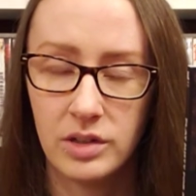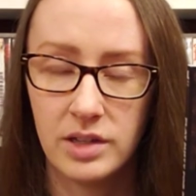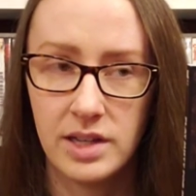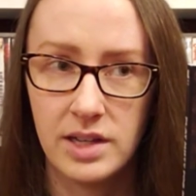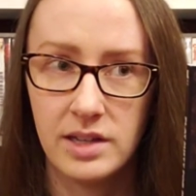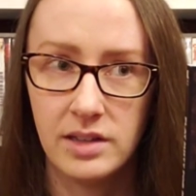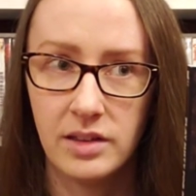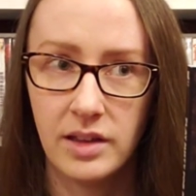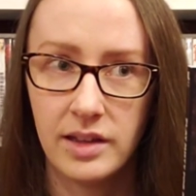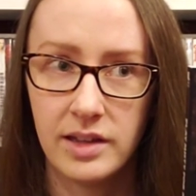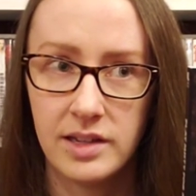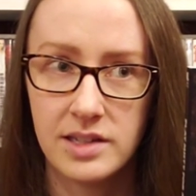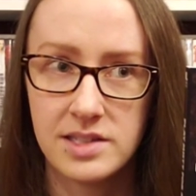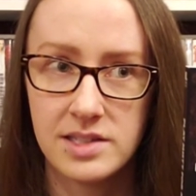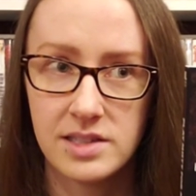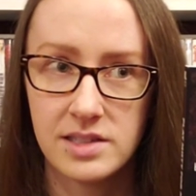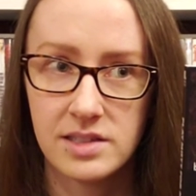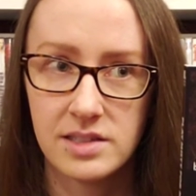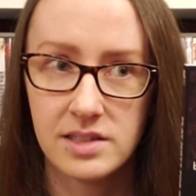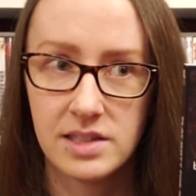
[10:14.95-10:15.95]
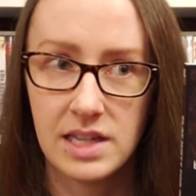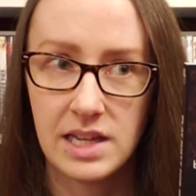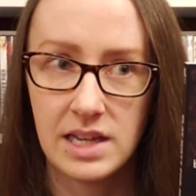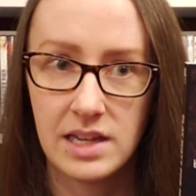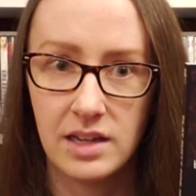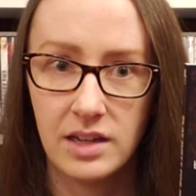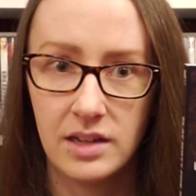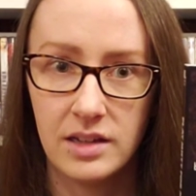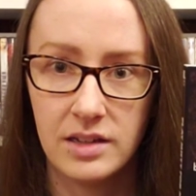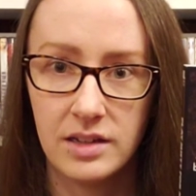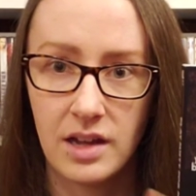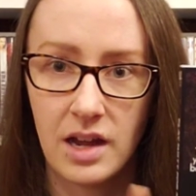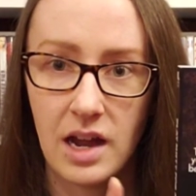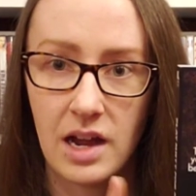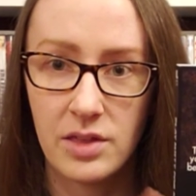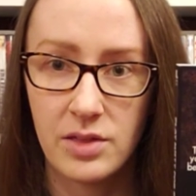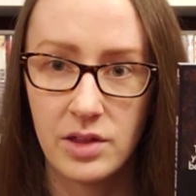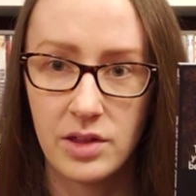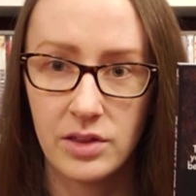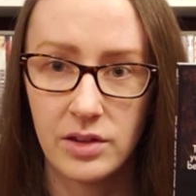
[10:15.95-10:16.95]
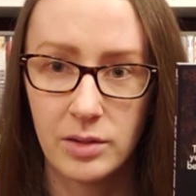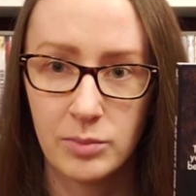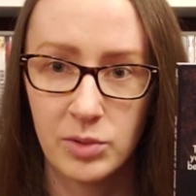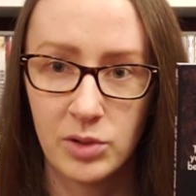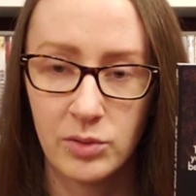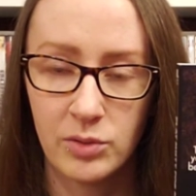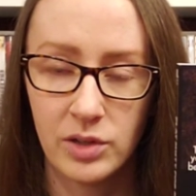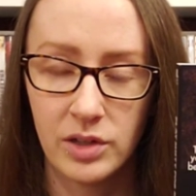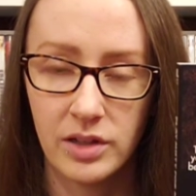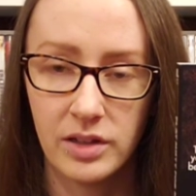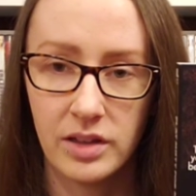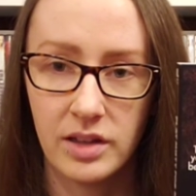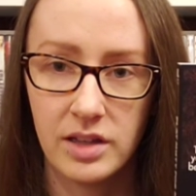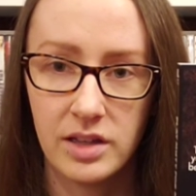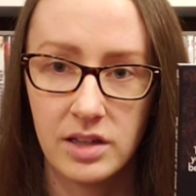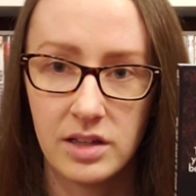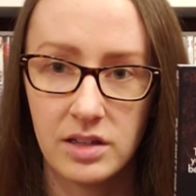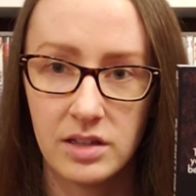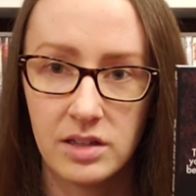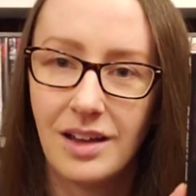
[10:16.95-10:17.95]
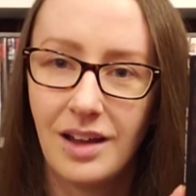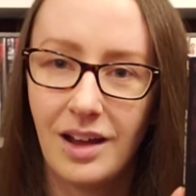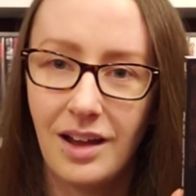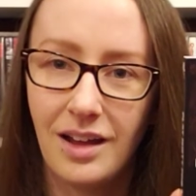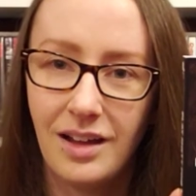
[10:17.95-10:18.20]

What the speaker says: He liked it, and I think that I'm gonna really like it.